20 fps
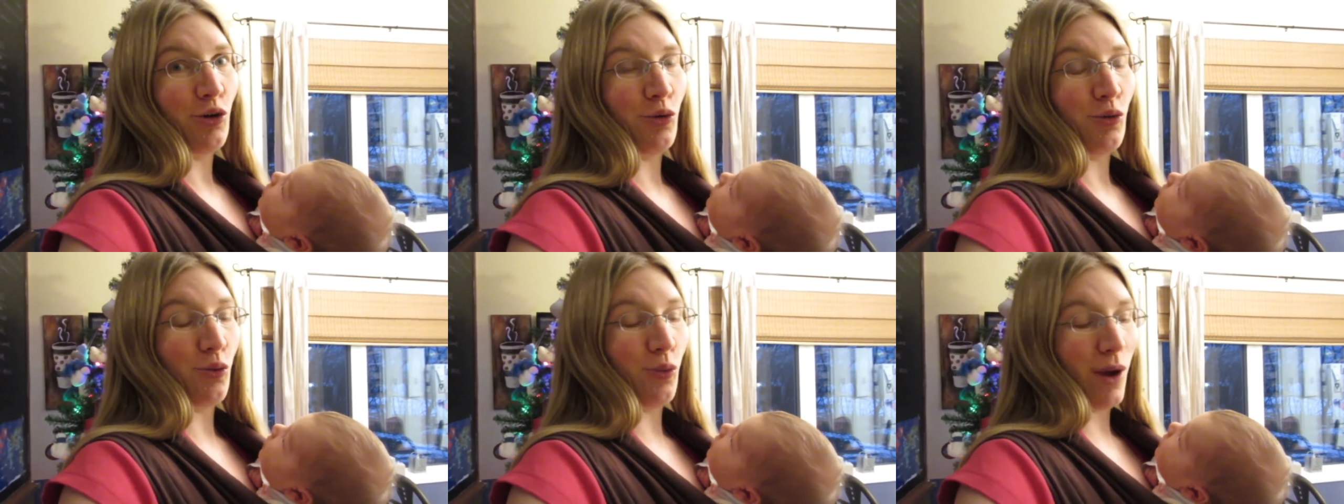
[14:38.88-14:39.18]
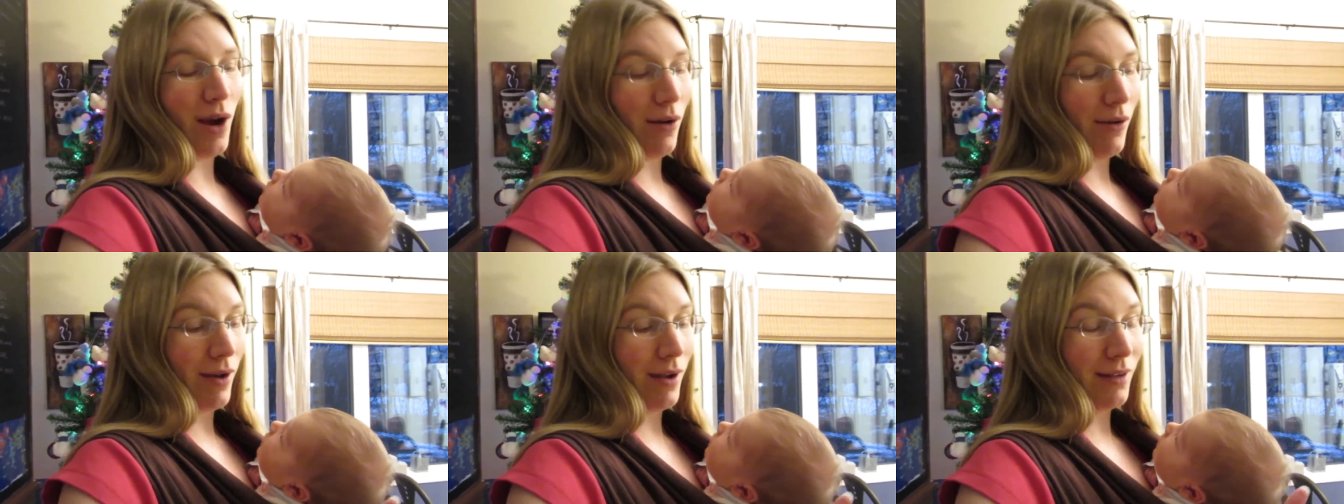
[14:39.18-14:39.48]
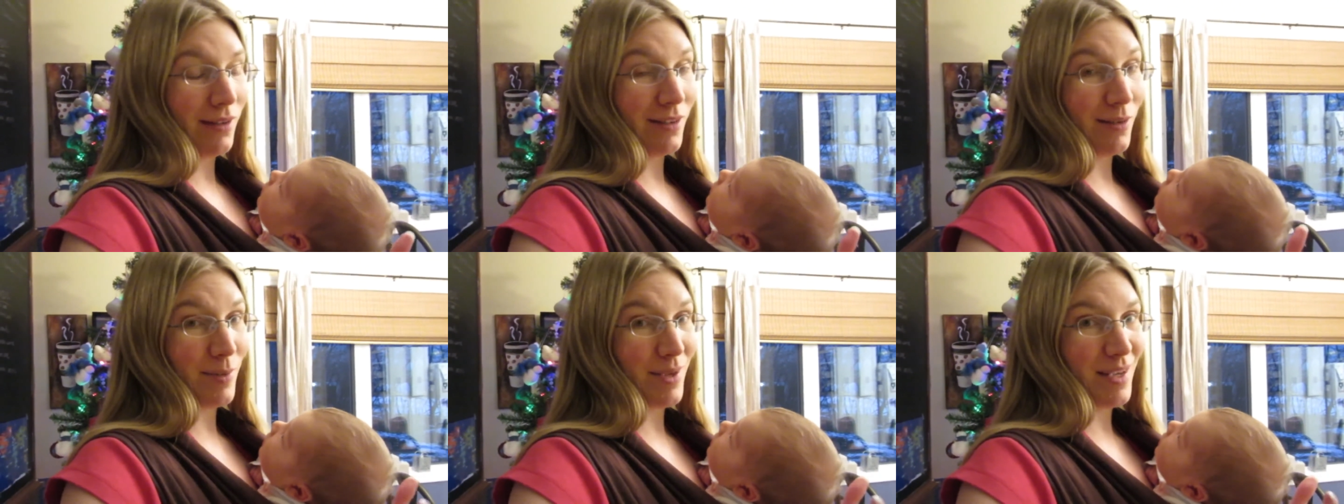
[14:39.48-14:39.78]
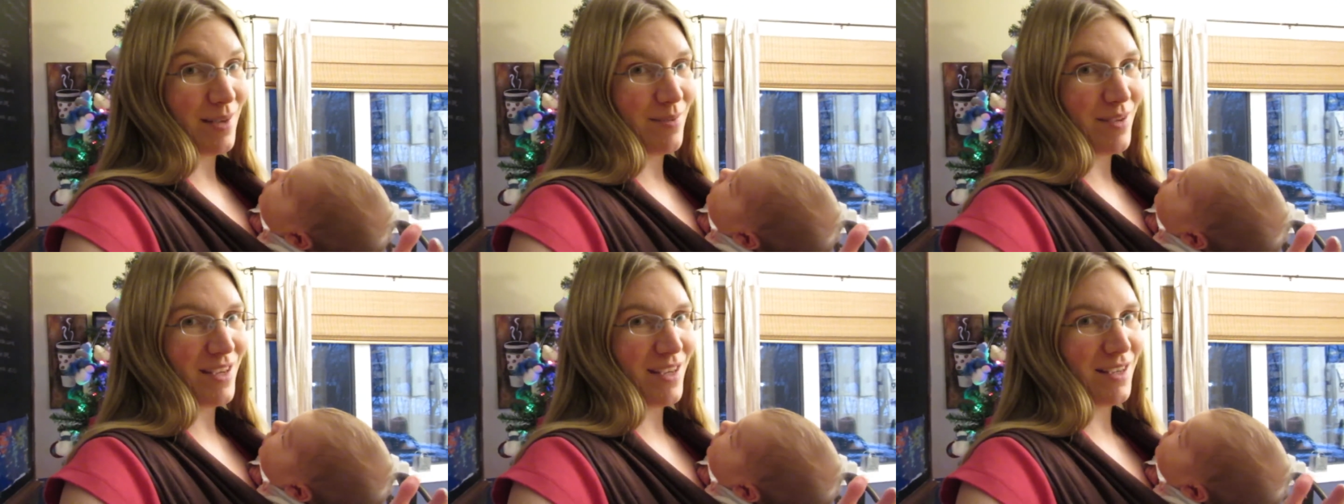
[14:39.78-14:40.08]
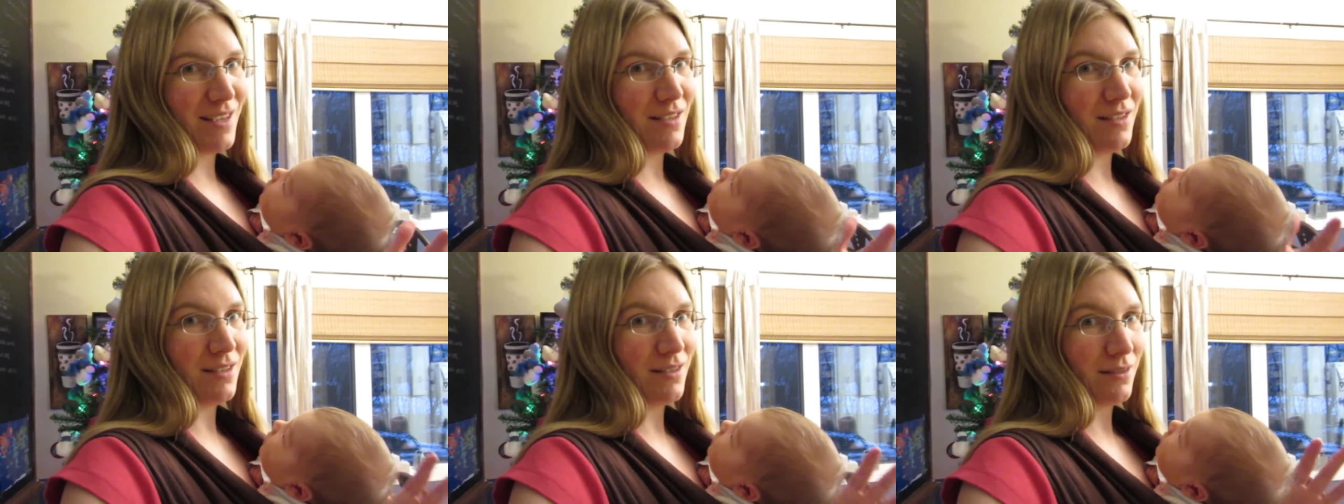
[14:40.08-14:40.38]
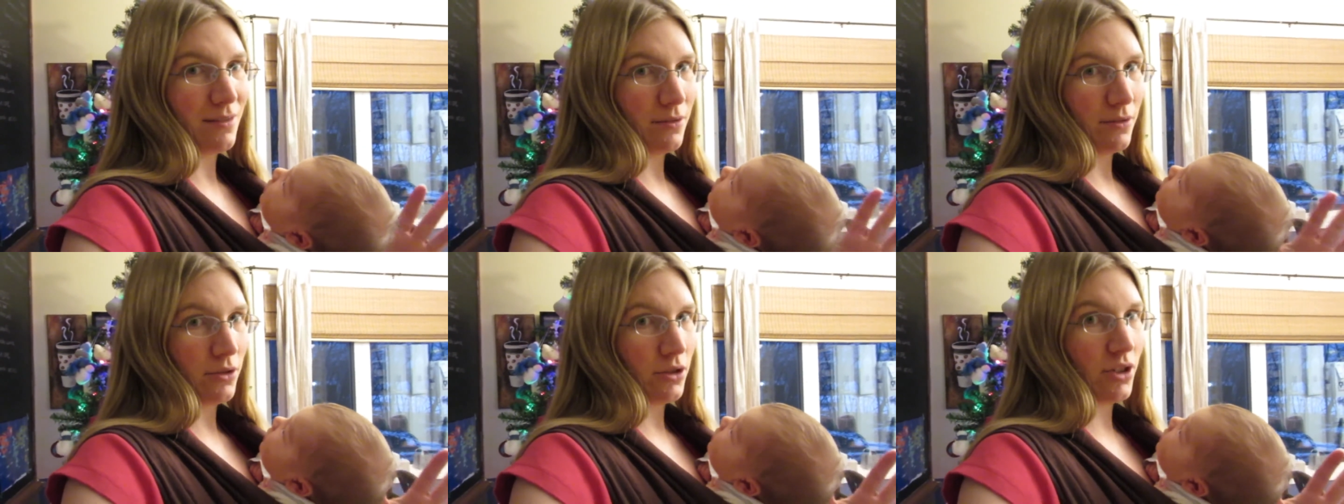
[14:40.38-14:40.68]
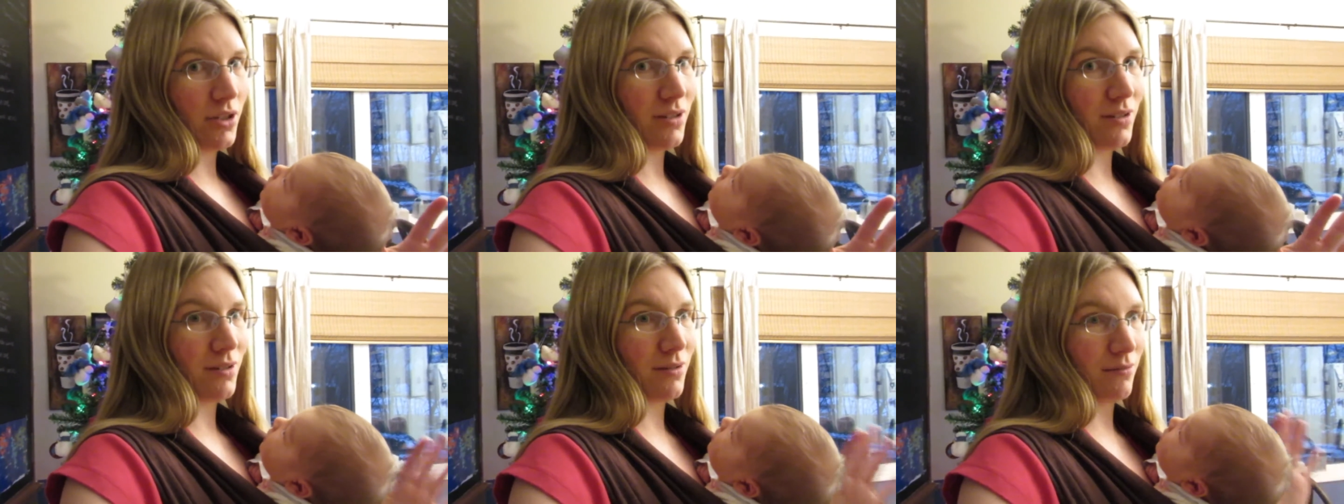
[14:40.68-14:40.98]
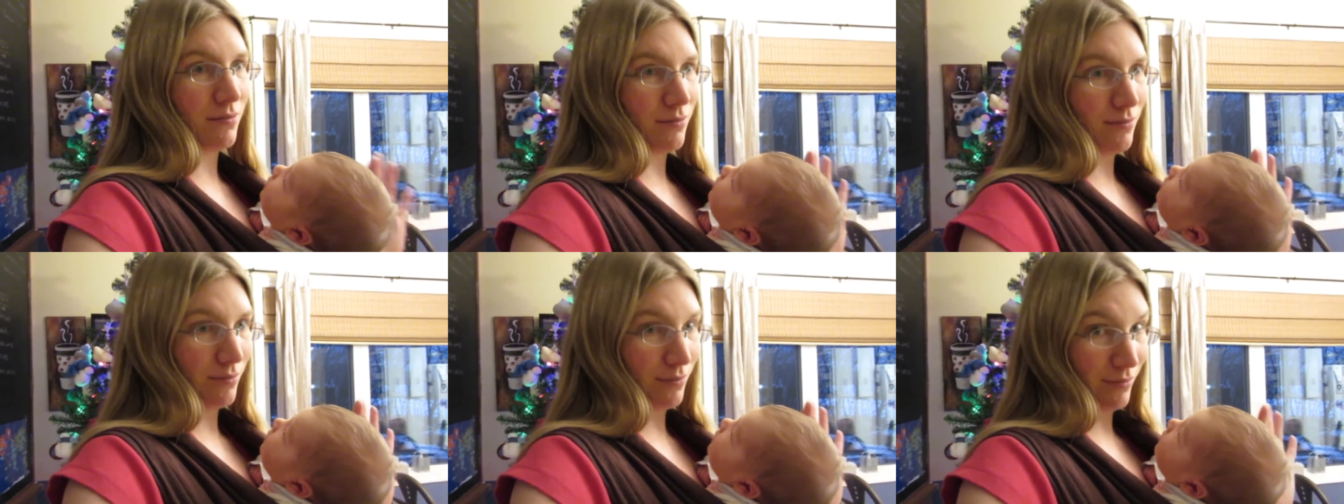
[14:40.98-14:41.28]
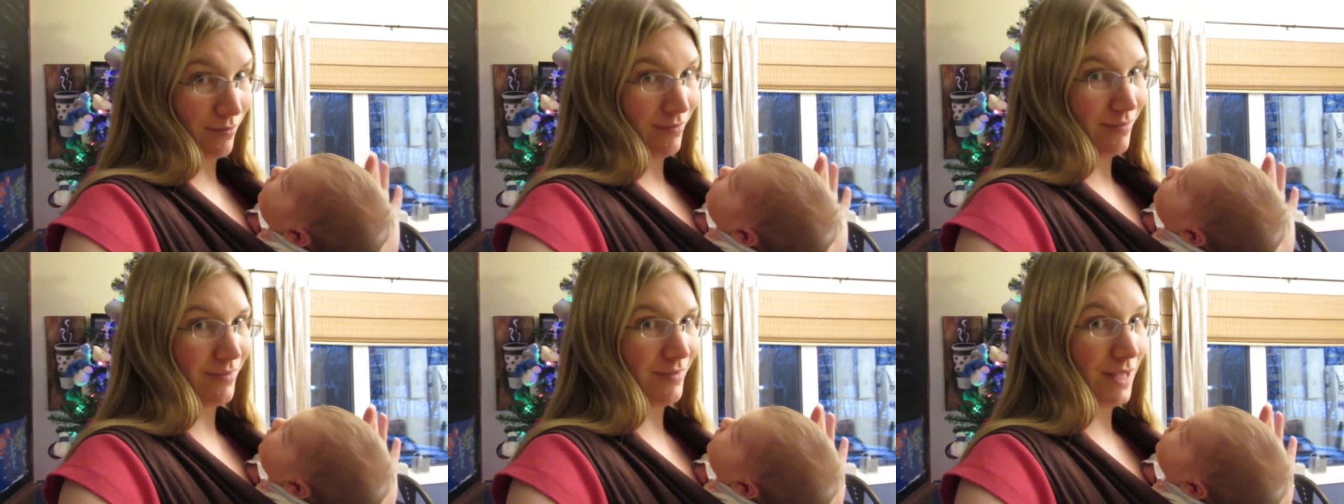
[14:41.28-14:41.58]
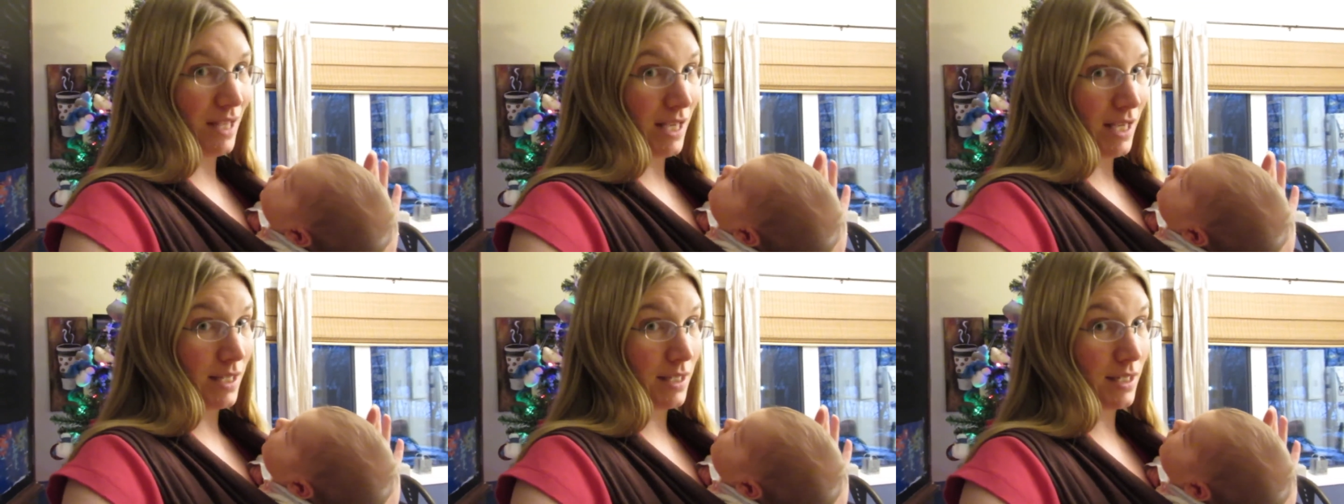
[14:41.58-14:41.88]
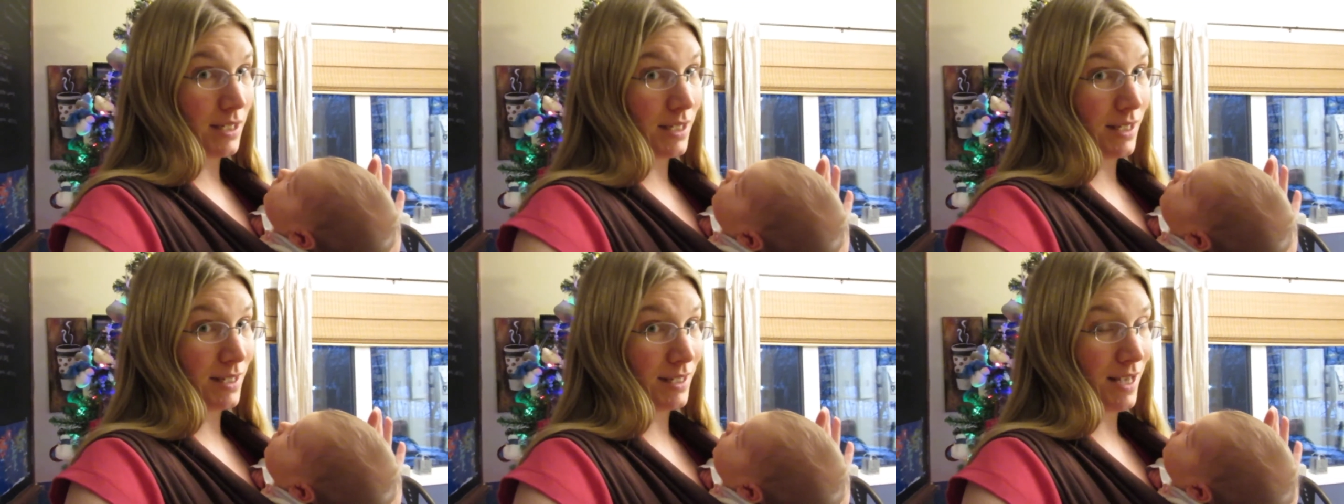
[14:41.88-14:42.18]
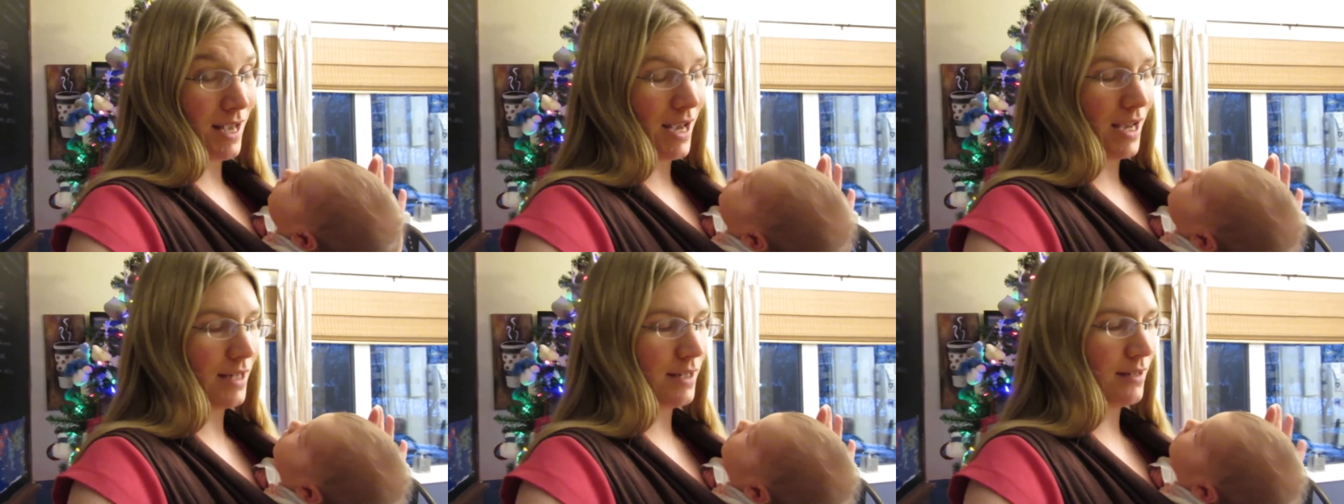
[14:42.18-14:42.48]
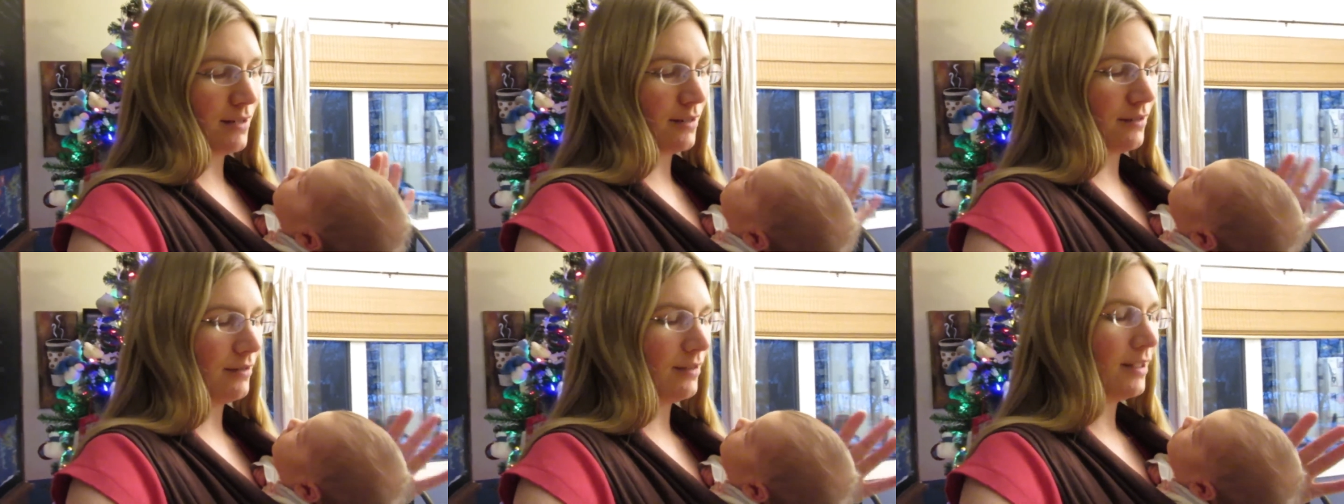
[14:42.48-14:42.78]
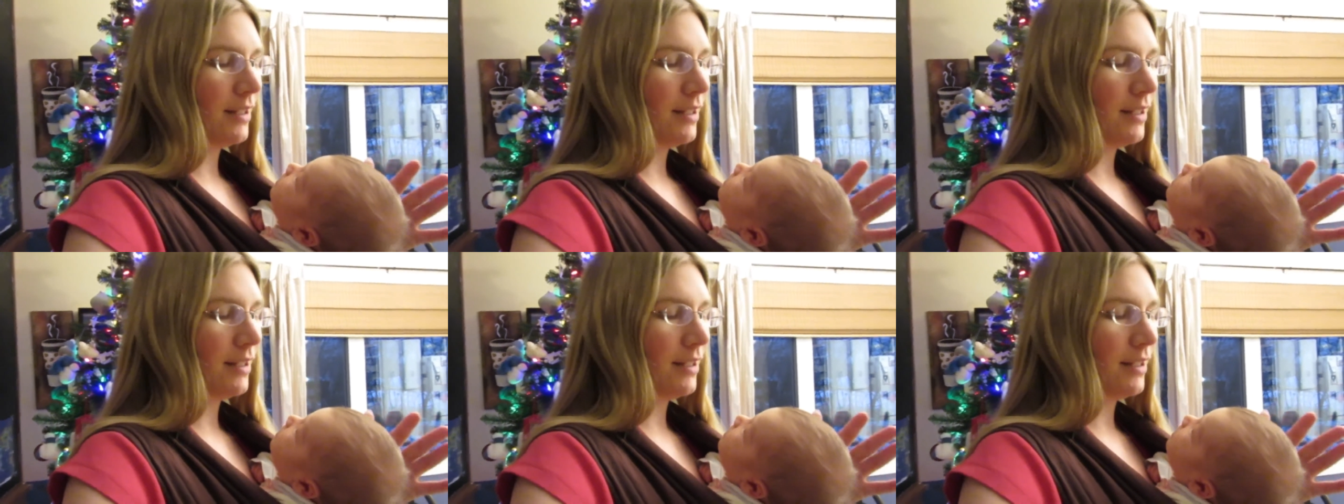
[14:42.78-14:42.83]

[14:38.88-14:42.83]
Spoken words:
wearing the baby, just as an aside,